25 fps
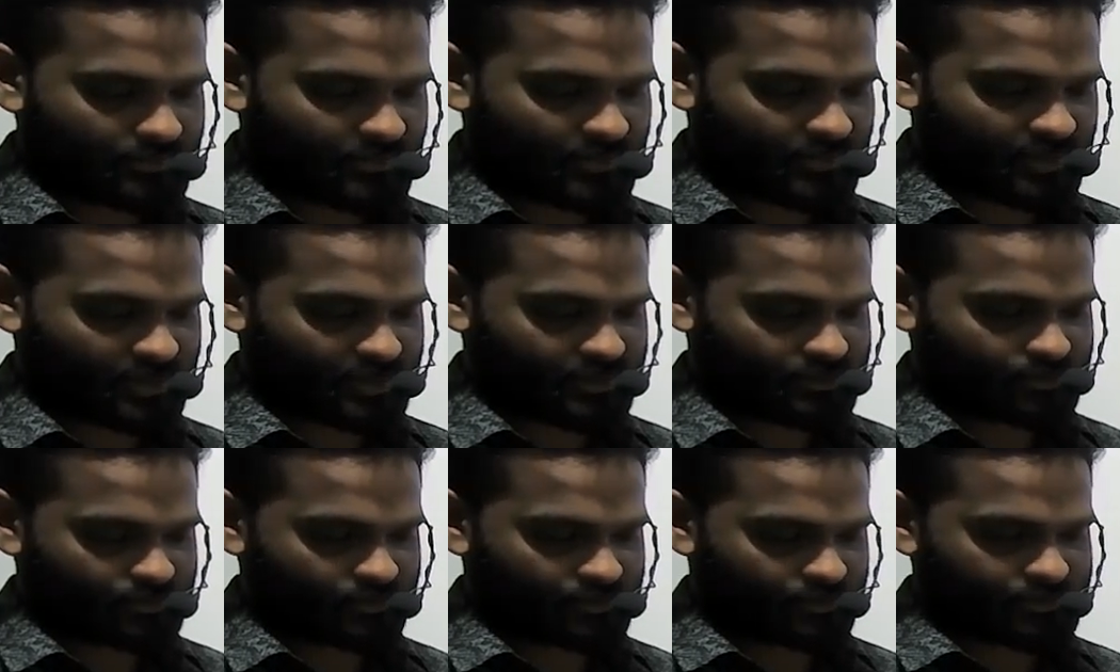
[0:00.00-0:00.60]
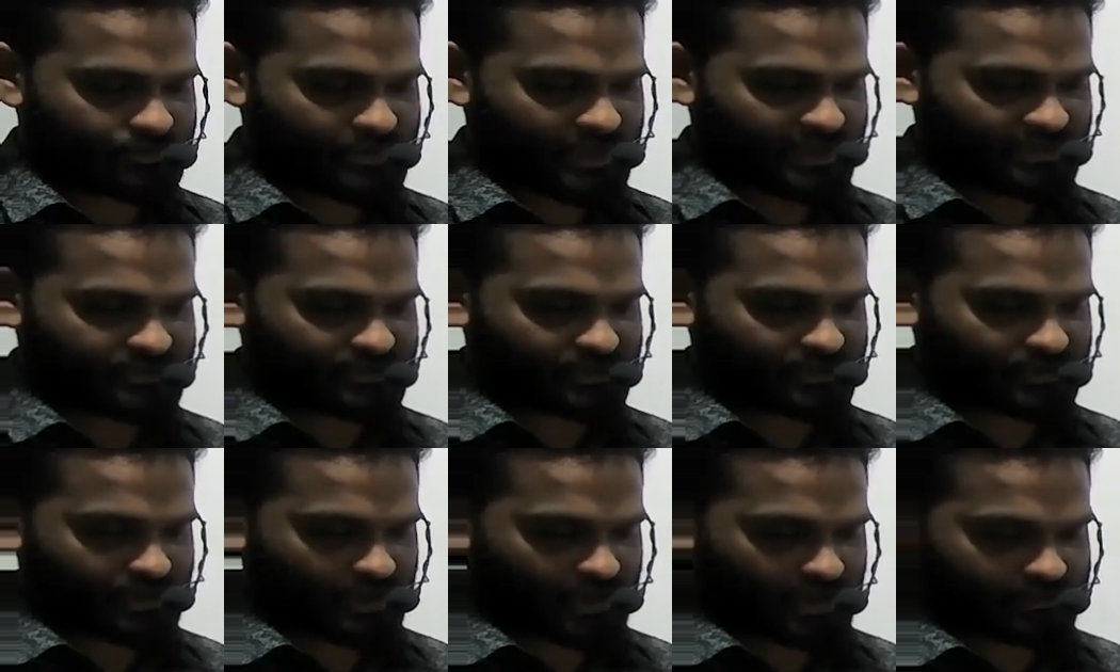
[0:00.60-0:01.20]
So the matching
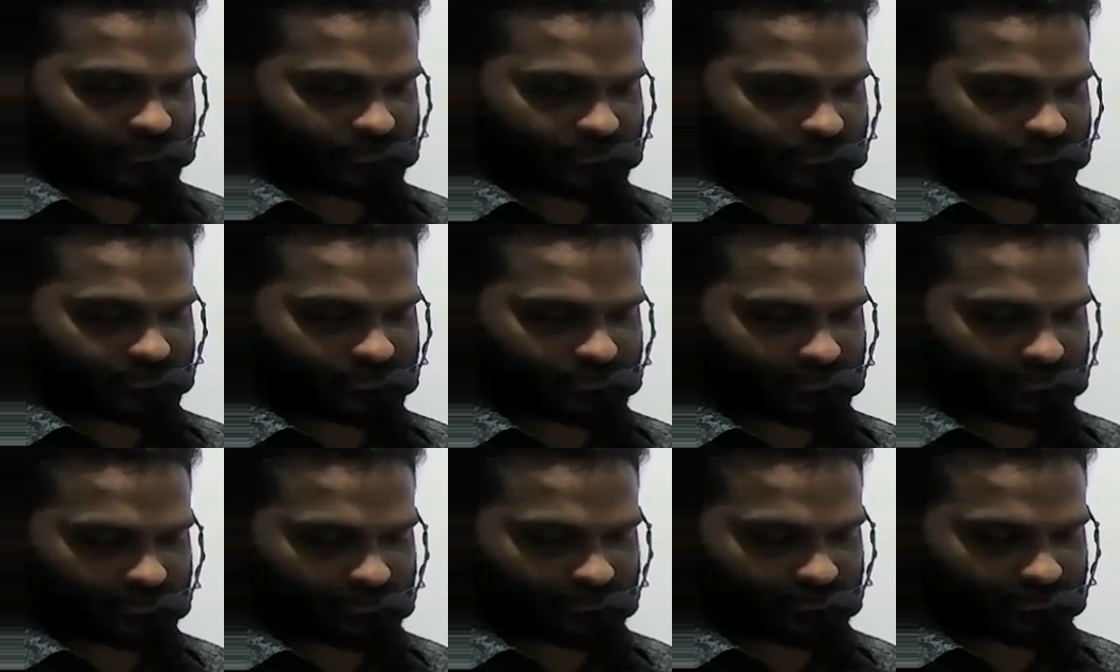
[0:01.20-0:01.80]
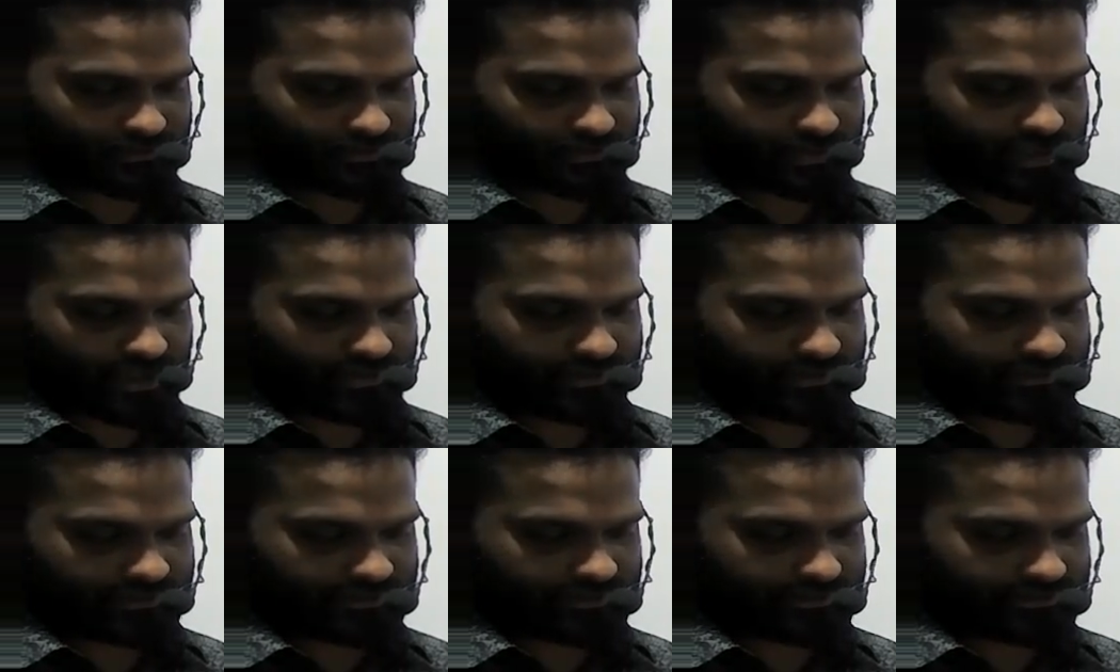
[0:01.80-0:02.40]
answer for
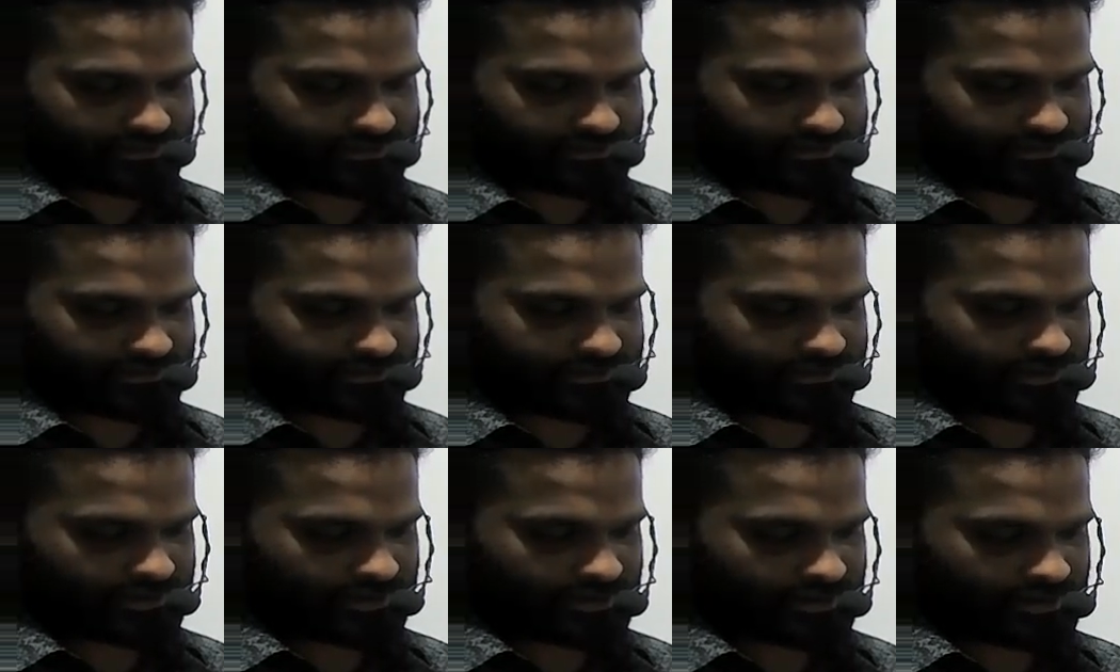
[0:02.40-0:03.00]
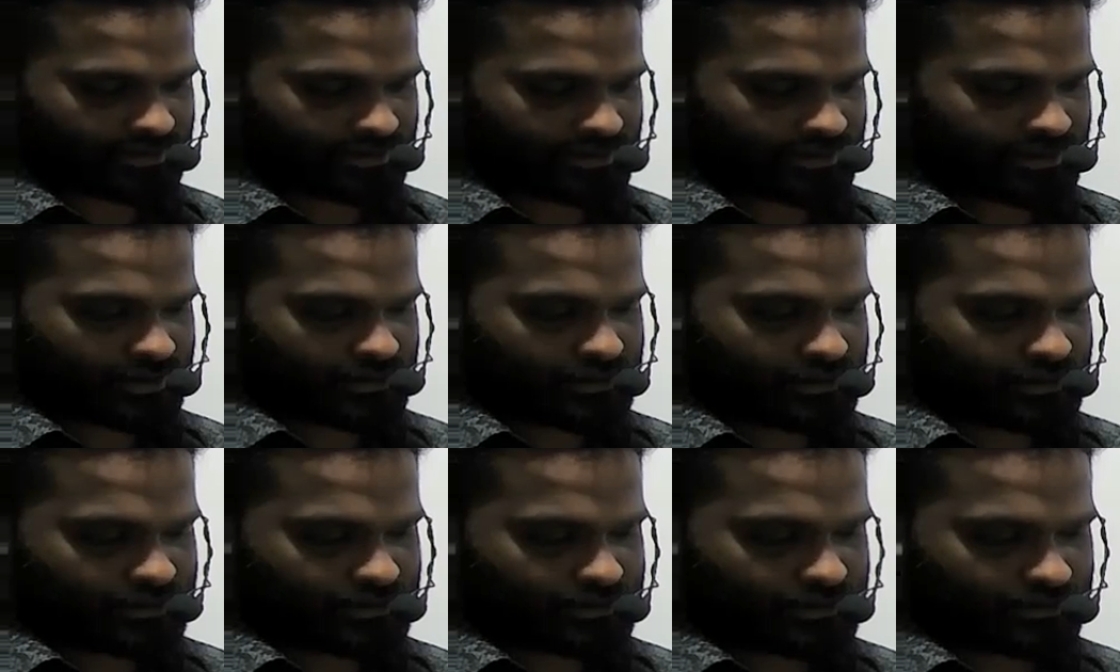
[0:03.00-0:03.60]
that
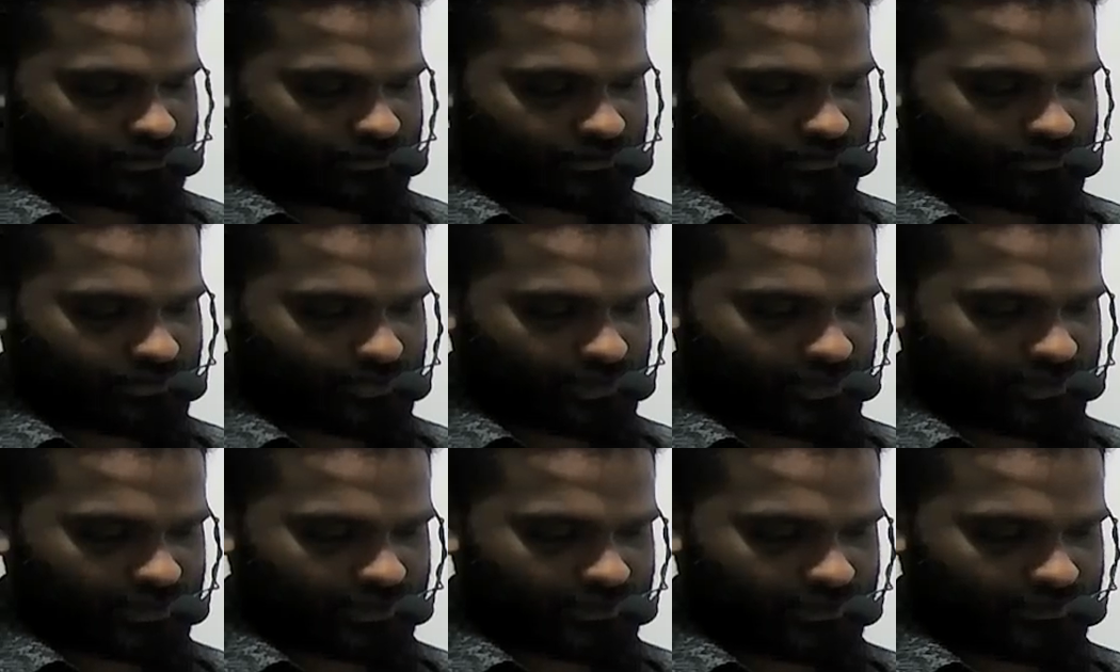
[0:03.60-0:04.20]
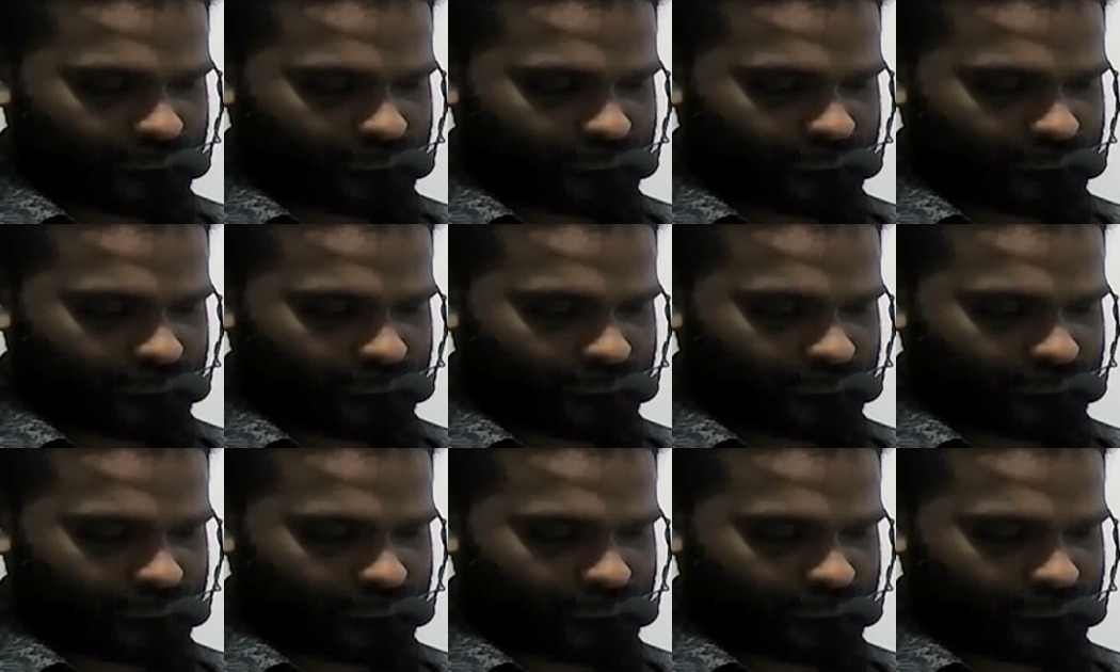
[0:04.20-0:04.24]
should be